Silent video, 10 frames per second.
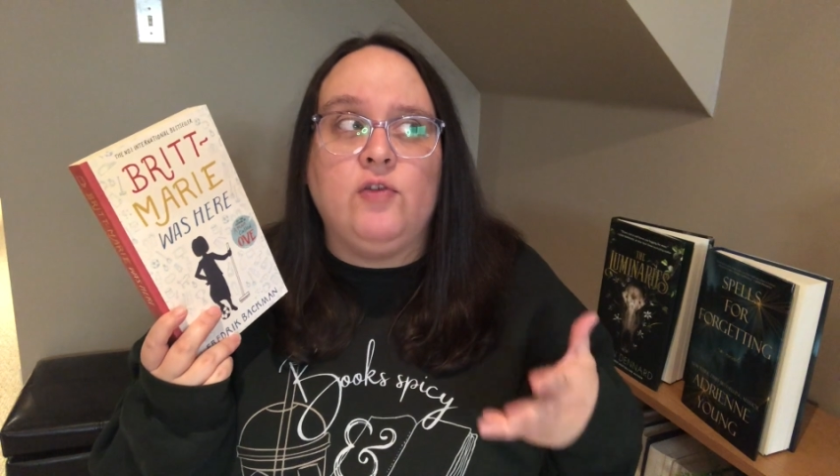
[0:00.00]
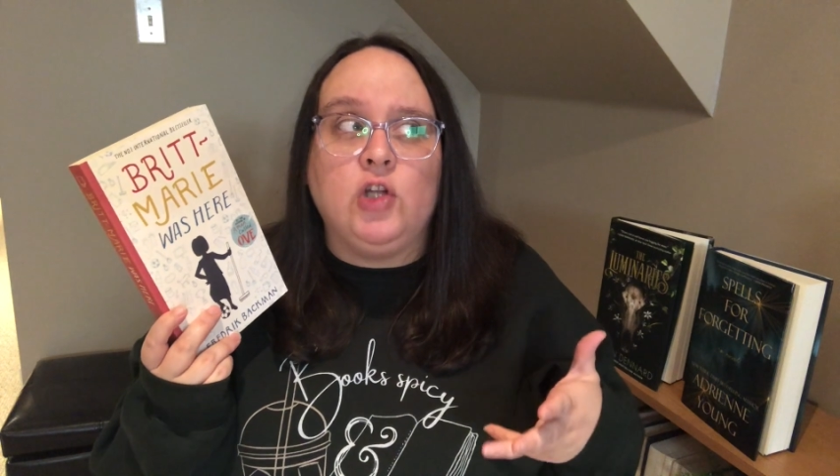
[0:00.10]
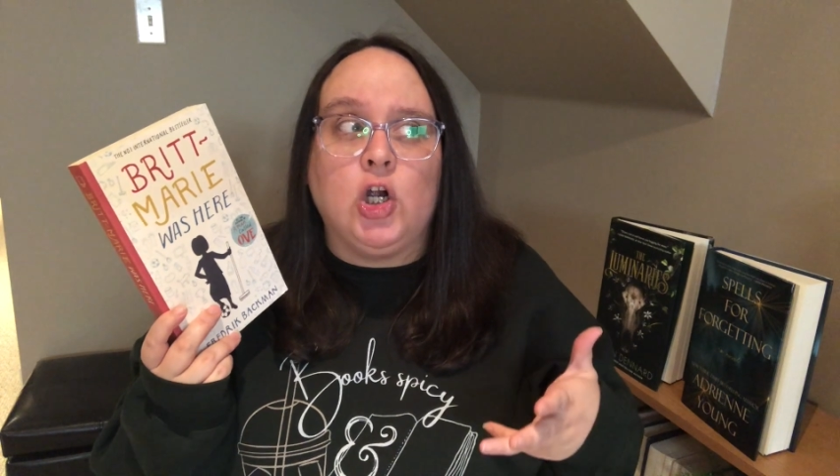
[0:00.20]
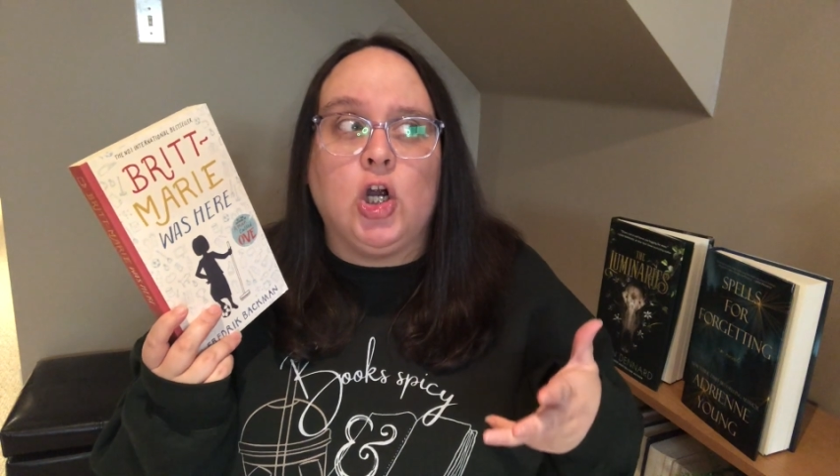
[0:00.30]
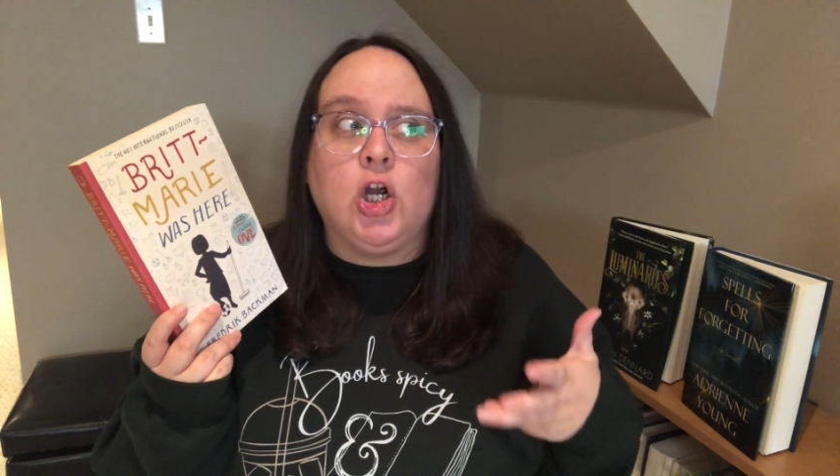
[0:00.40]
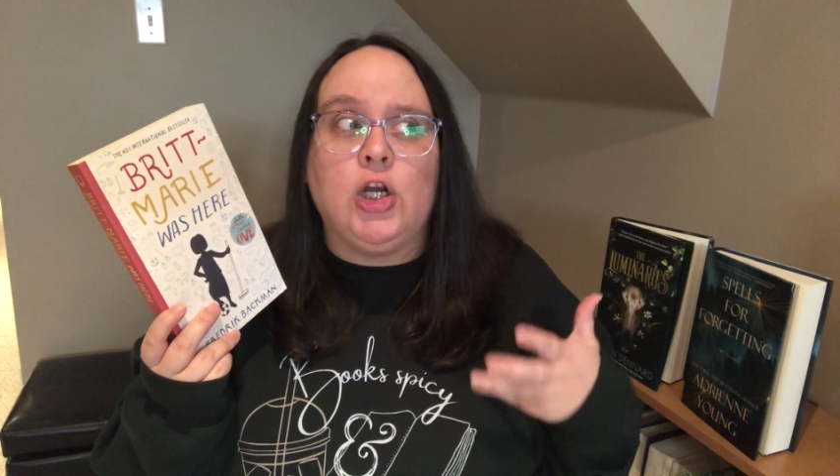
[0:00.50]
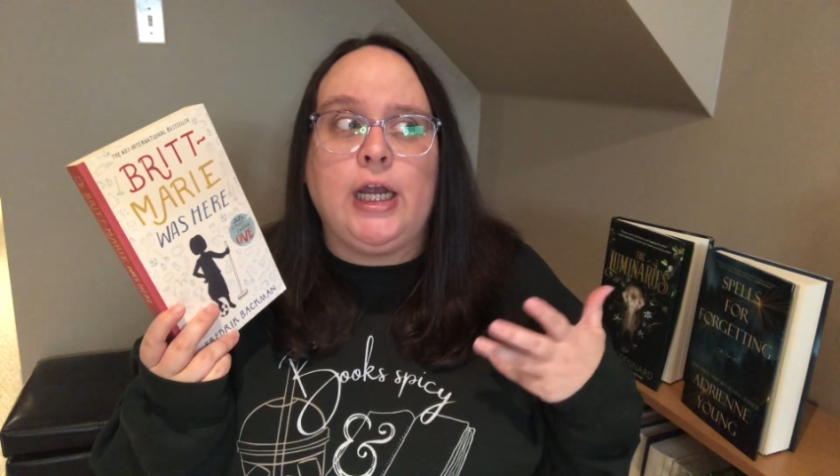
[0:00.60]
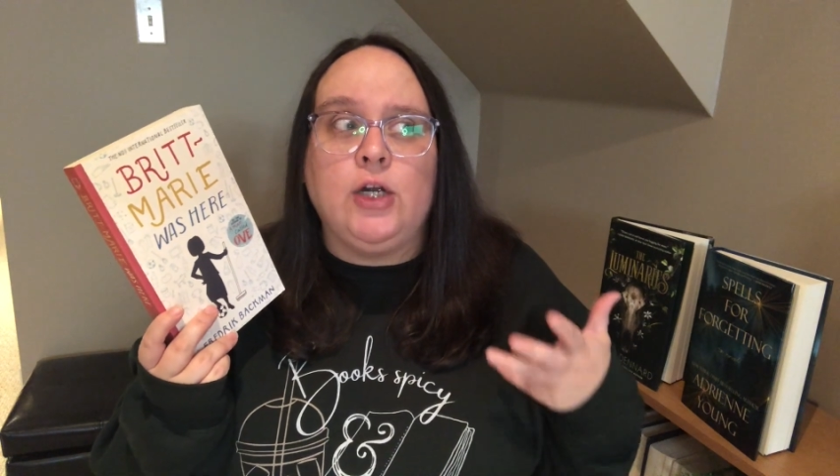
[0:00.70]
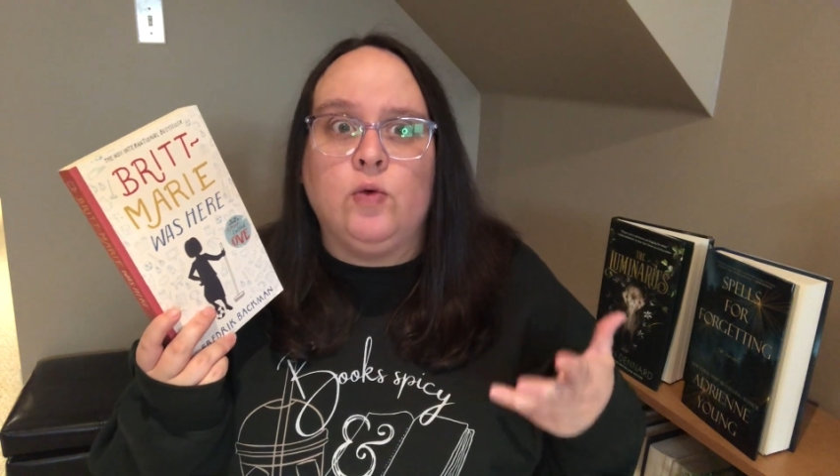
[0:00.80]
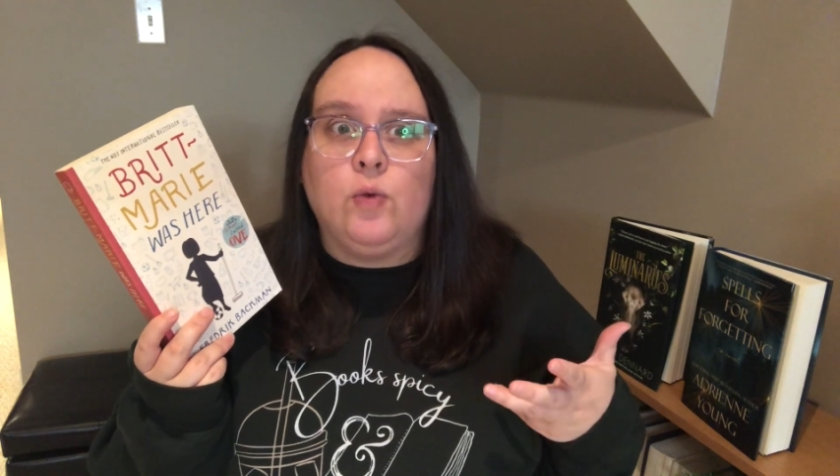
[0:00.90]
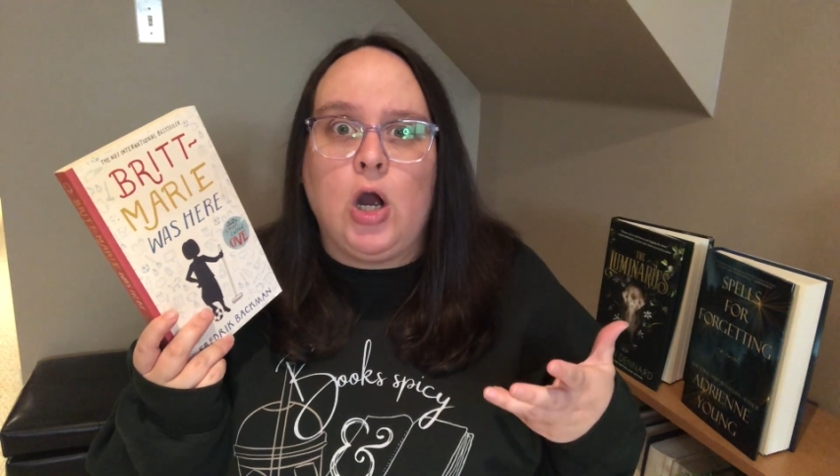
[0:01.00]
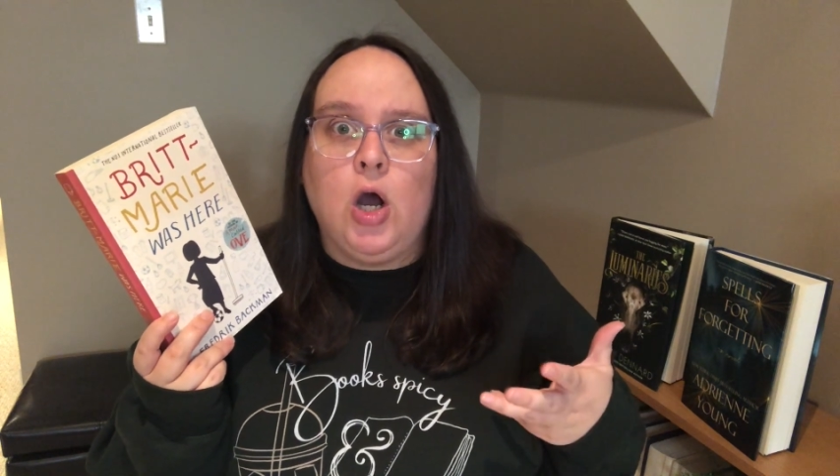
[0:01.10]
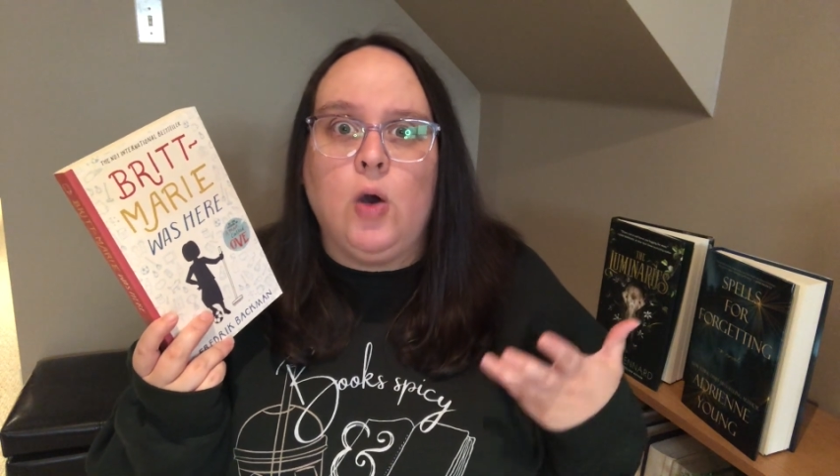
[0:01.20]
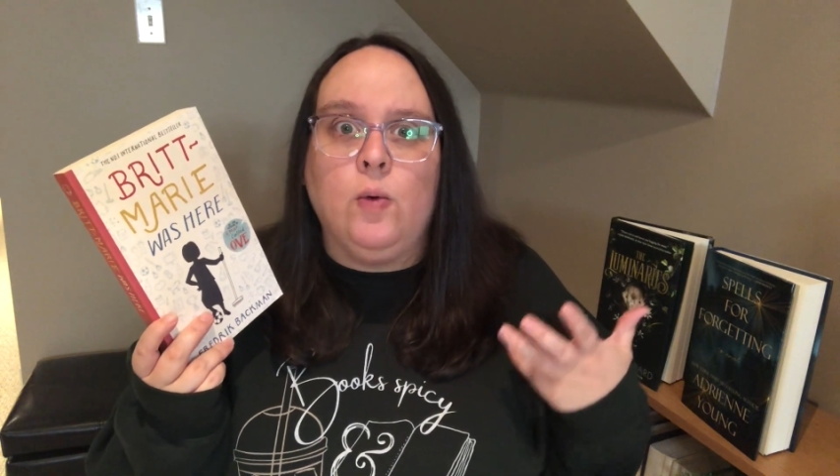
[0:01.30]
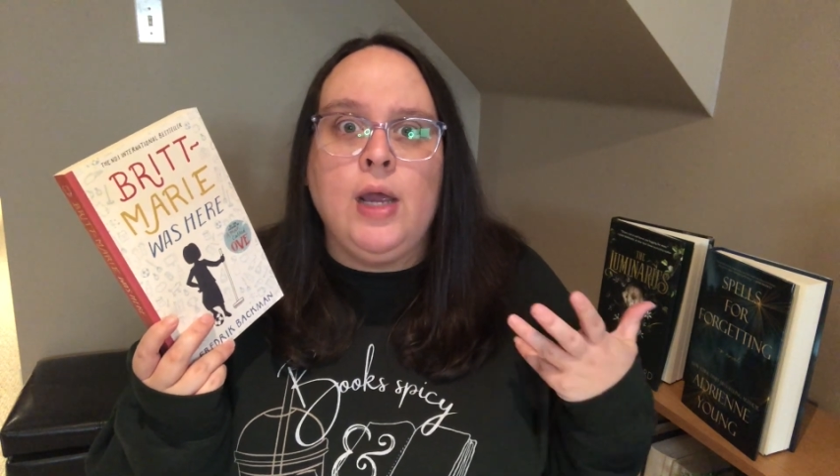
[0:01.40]
learn and
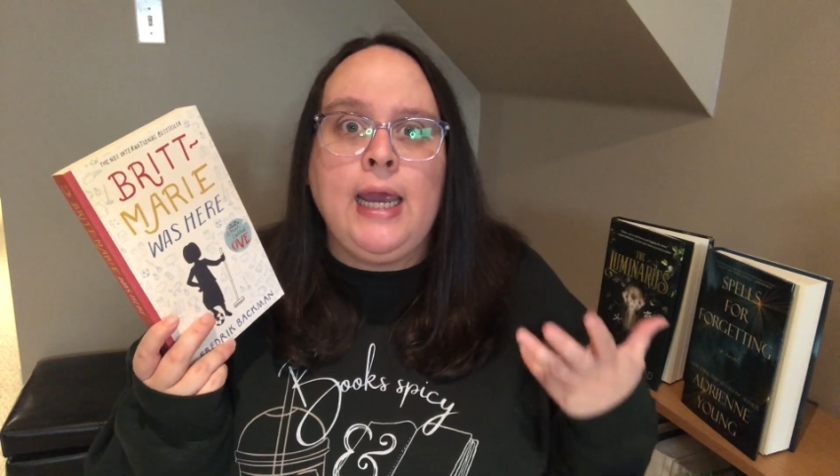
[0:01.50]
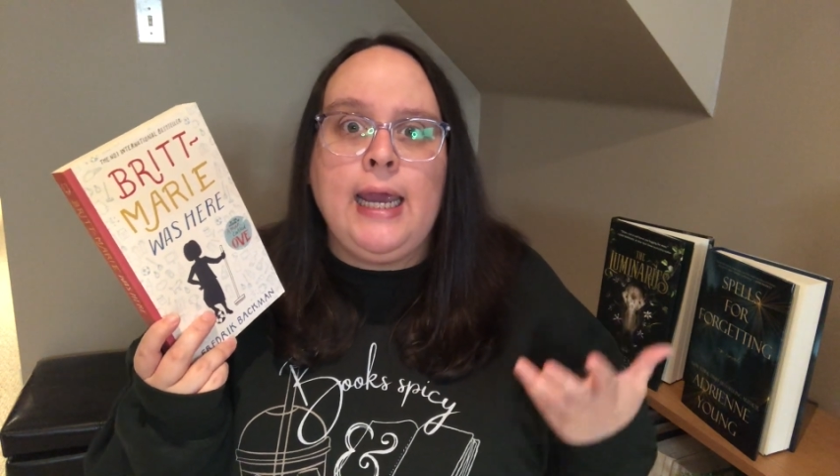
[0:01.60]
grow